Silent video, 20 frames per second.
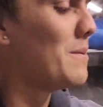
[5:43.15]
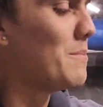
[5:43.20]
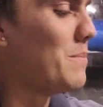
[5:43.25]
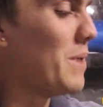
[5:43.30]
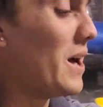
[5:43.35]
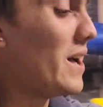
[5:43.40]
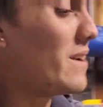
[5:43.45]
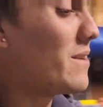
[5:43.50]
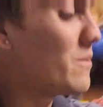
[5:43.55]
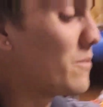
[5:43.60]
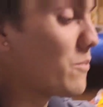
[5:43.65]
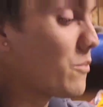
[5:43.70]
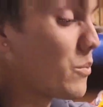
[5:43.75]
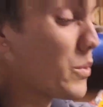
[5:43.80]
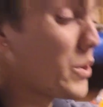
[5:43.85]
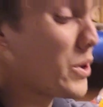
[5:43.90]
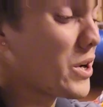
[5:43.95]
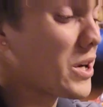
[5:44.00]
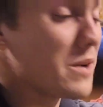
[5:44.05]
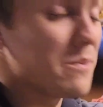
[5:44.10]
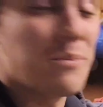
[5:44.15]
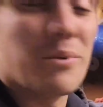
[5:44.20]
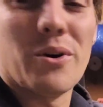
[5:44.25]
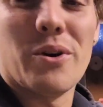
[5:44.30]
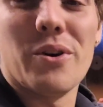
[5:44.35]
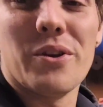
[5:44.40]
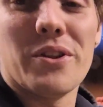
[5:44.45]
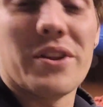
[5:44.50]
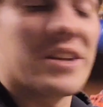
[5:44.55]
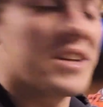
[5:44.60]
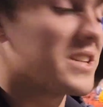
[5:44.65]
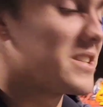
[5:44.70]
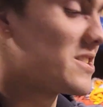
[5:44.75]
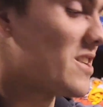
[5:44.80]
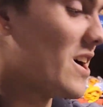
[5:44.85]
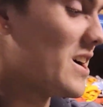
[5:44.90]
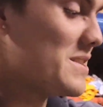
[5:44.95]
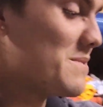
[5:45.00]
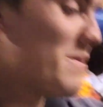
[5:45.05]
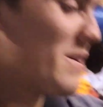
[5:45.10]
But we're gonna pull the
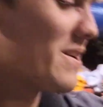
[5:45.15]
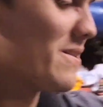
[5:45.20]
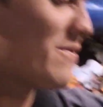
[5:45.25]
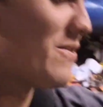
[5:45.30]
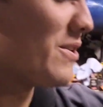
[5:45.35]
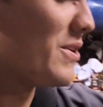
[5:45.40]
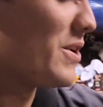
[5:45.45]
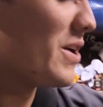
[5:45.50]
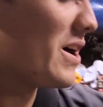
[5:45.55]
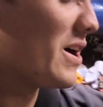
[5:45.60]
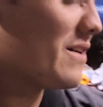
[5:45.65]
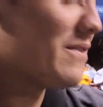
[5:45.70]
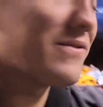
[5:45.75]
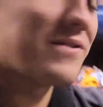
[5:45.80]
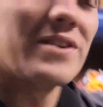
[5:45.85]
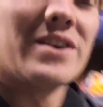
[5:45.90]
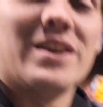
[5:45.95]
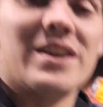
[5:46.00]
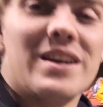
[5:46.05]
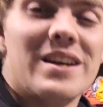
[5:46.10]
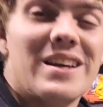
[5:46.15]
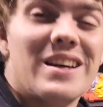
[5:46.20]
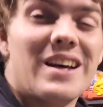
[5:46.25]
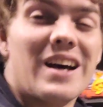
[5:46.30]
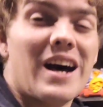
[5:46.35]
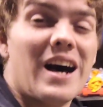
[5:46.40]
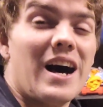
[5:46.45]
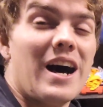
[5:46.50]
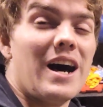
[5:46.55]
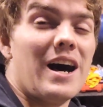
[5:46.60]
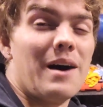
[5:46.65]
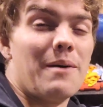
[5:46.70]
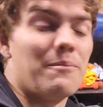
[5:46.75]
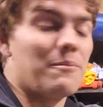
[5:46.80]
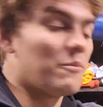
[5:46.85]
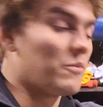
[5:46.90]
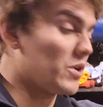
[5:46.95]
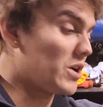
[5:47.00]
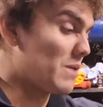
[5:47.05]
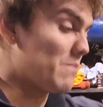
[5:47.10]
exhaust manifold off.
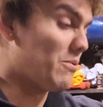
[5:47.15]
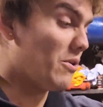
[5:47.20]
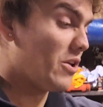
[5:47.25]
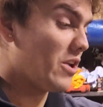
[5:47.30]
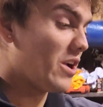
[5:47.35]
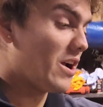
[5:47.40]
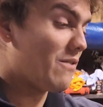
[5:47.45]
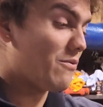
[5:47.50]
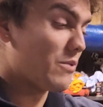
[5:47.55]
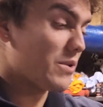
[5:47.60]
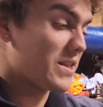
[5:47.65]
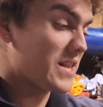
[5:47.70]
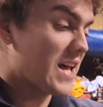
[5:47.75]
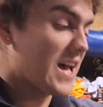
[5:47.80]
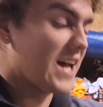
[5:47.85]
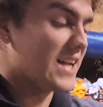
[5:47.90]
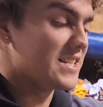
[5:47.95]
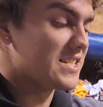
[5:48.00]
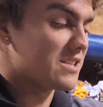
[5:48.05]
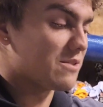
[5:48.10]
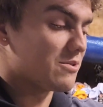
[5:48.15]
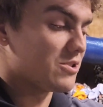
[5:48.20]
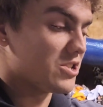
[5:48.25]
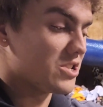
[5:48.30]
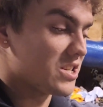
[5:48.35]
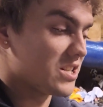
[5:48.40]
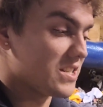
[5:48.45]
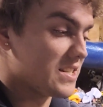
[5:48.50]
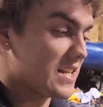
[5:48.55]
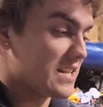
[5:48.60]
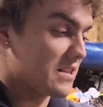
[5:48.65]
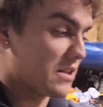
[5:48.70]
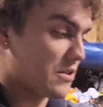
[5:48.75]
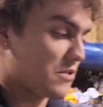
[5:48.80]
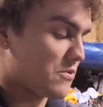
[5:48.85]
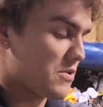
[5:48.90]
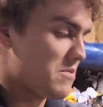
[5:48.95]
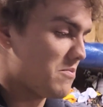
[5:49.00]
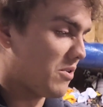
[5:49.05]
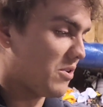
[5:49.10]
We're gonna pull it off with the head, so we're just gonna take the
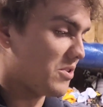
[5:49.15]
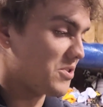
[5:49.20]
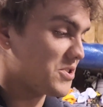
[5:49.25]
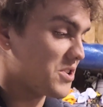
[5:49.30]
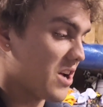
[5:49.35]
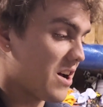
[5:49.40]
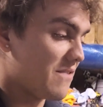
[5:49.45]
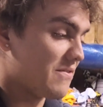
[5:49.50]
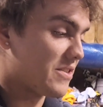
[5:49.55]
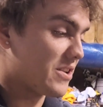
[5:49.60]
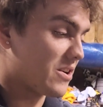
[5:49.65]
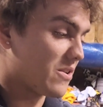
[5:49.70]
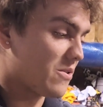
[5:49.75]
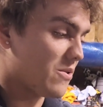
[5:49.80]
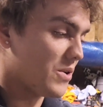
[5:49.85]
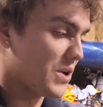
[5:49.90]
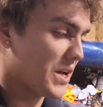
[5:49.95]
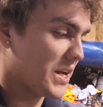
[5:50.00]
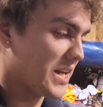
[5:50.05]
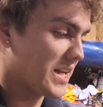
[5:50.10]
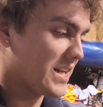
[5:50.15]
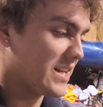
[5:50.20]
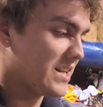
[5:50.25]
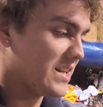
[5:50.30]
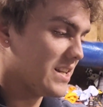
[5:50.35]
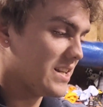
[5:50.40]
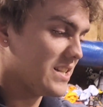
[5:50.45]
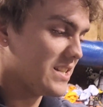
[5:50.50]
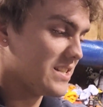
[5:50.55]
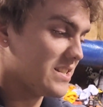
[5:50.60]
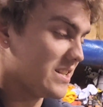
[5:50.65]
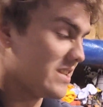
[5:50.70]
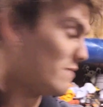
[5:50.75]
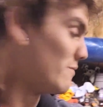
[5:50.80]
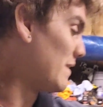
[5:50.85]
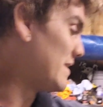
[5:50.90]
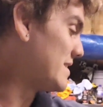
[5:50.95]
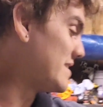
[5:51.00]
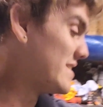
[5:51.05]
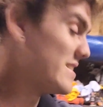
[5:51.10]
3 bolts off that are holding it to the
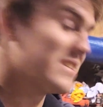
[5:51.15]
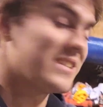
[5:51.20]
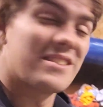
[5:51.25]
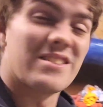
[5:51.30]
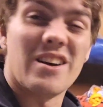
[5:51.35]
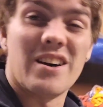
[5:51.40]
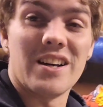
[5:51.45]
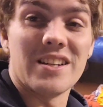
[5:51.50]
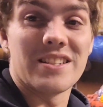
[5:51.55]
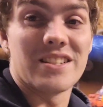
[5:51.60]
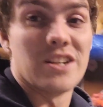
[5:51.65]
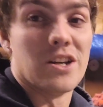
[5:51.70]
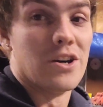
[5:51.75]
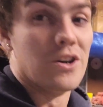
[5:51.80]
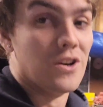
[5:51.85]
rest of the exhaust.